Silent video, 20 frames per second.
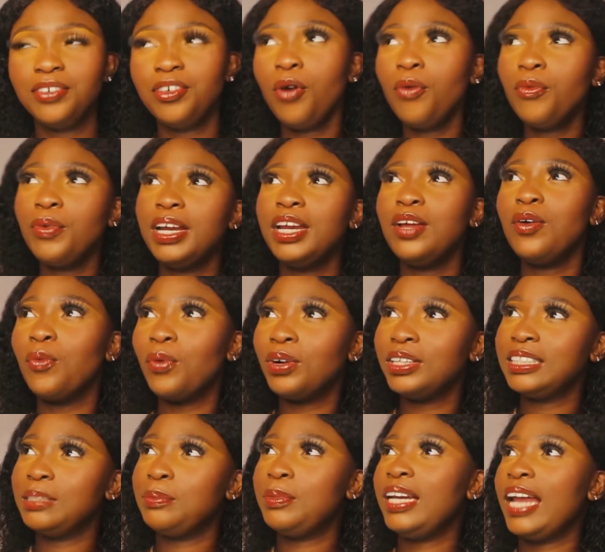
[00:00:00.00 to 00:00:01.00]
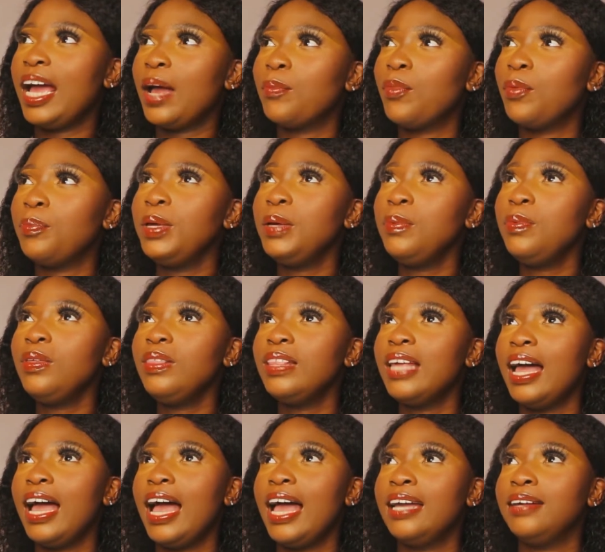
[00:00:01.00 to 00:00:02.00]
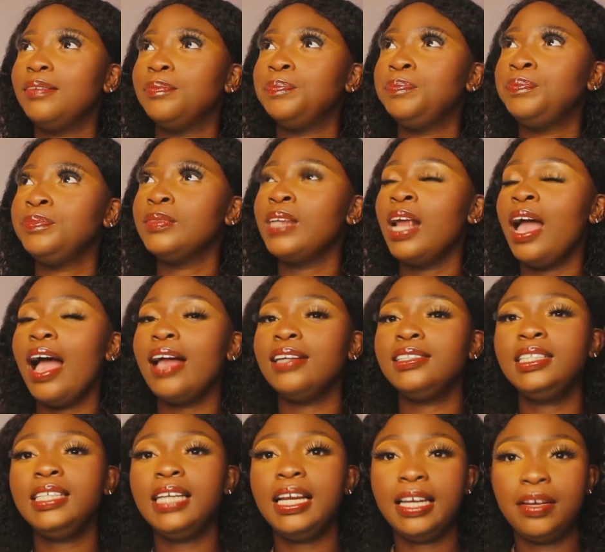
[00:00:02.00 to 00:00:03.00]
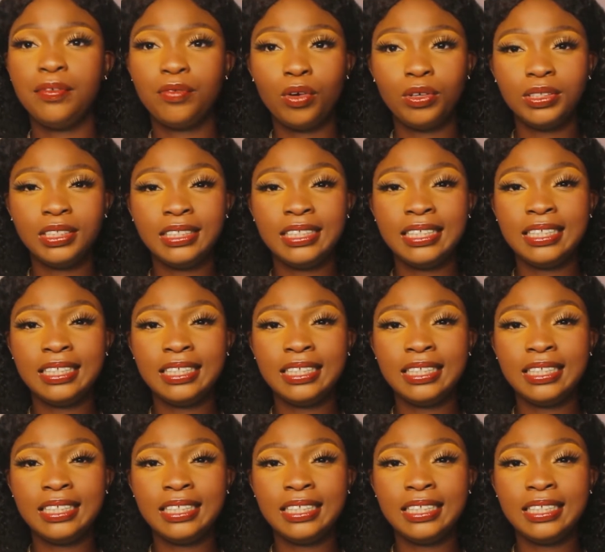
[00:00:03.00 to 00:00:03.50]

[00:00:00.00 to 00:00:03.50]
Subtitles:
not really want to be like, but people that I see that they've gotten